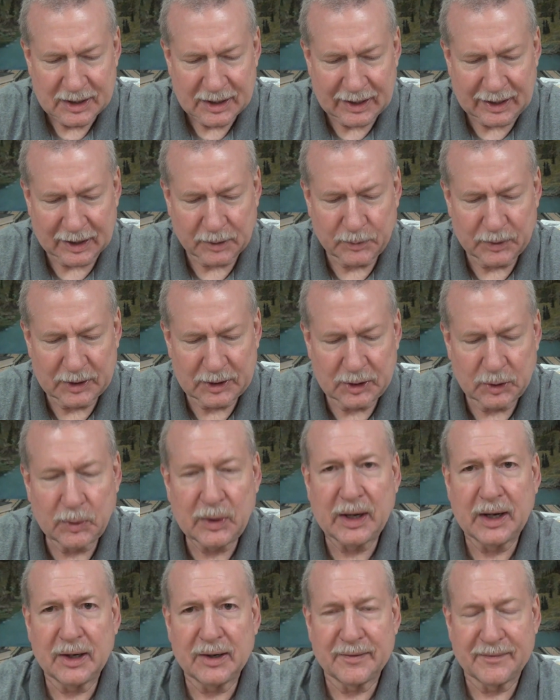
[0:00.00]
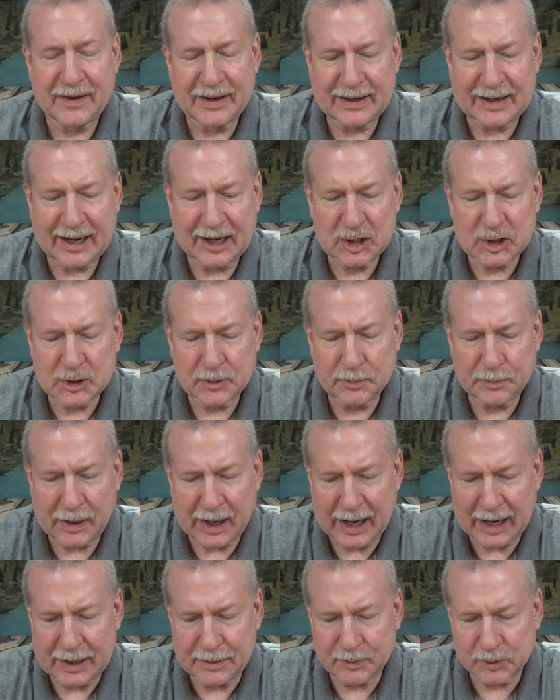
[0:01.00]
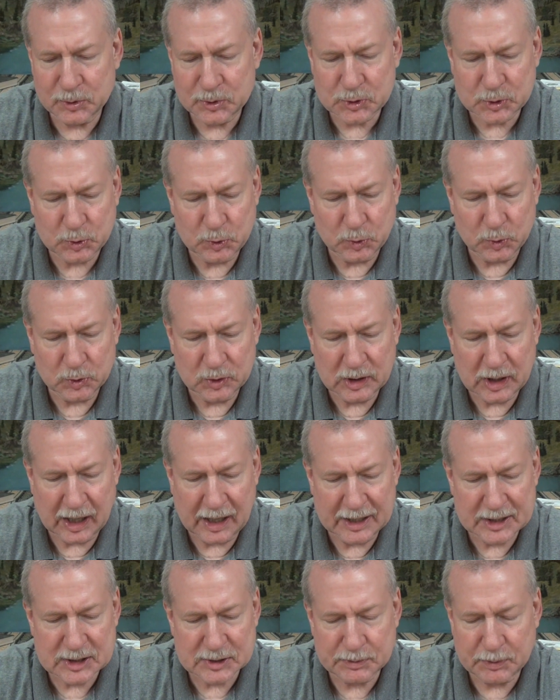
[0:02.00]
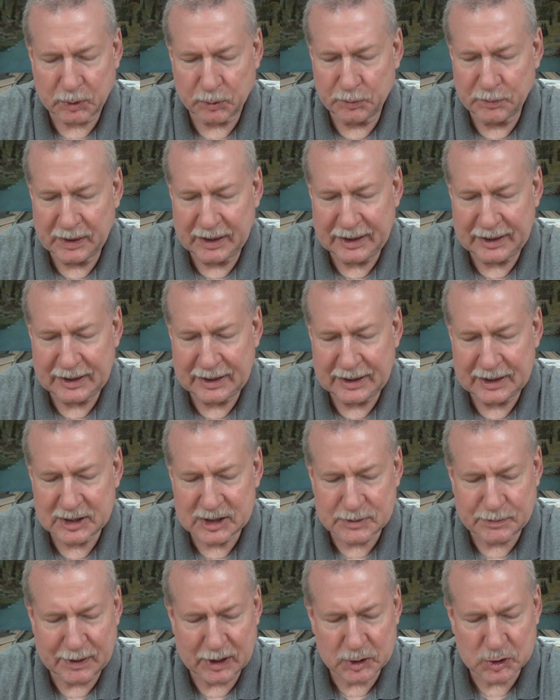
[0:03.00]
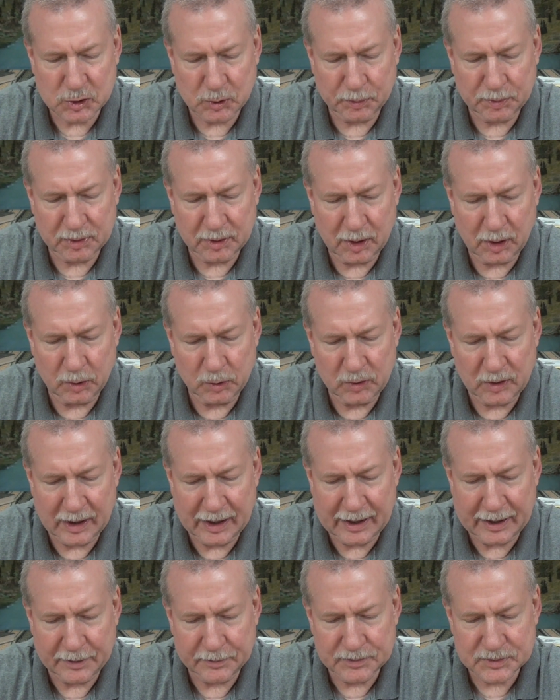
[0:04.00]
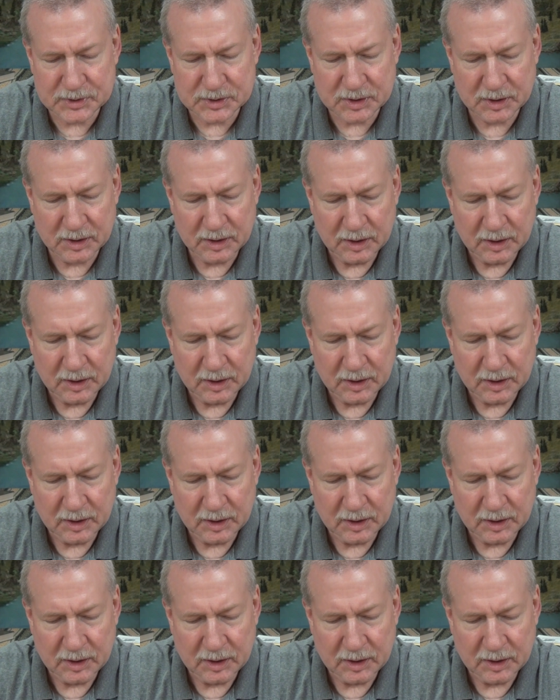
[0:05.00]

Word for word: like we do here vacation Bible school, gospel meeting, special programs.